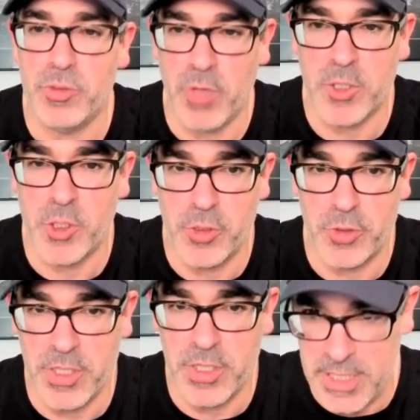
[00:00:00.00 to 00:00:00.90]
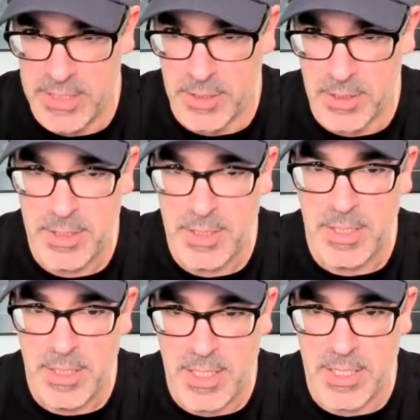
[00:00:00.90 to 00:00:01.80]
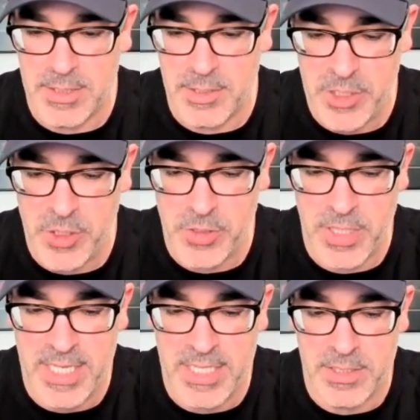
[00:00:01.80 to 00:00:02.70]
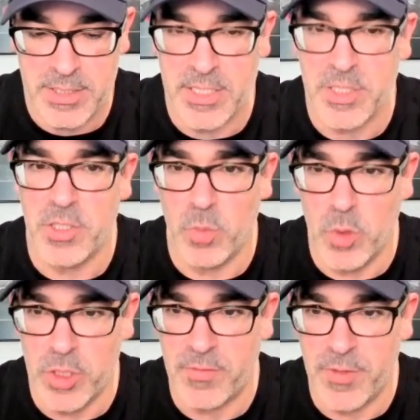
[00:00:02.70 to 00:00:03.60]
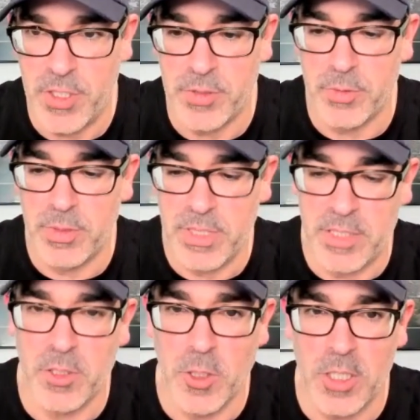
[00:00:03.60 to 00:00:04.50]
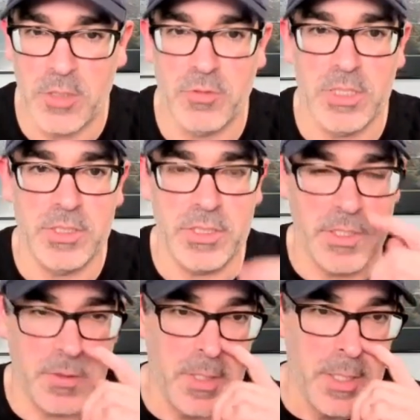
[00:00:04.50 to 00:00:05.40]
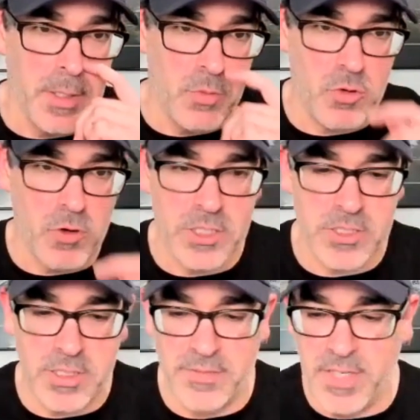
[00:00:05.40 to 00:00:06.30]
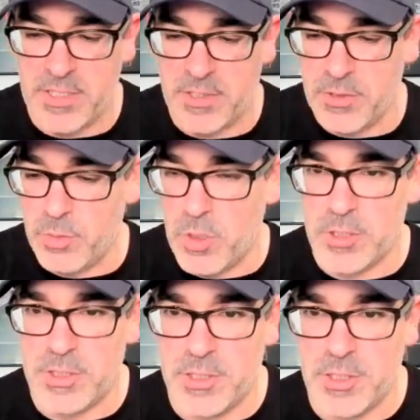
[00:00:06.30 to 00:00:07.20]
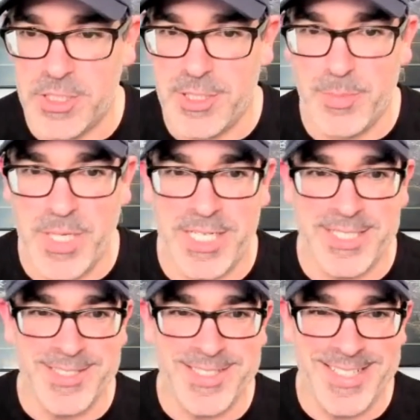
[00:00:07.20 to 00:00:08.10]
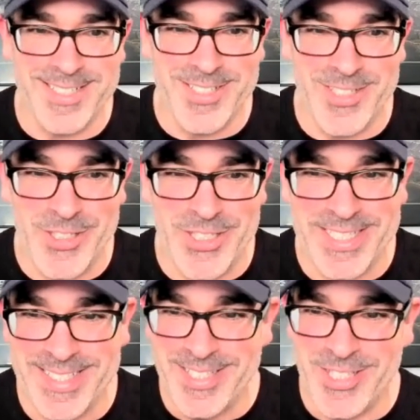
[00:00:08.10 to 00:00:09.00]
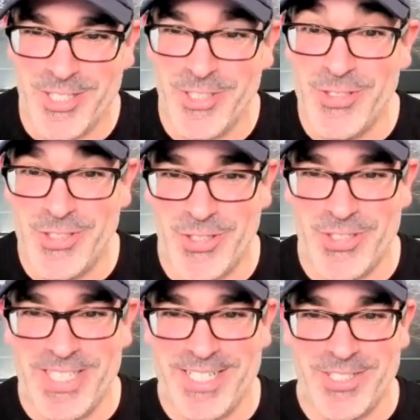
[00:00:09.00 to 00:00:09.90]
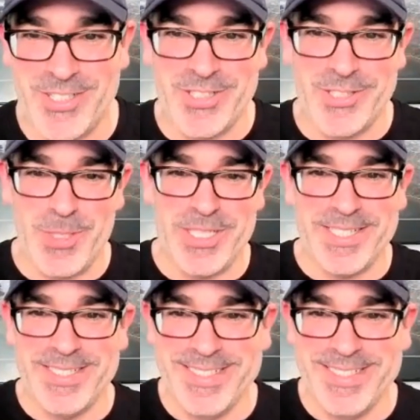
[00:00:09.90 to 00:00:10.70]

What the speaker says: structure the deal to make sure that it's going to work for you in the long run. So we're all still investors. We're all still looking to buy is the good news story there, so to speak.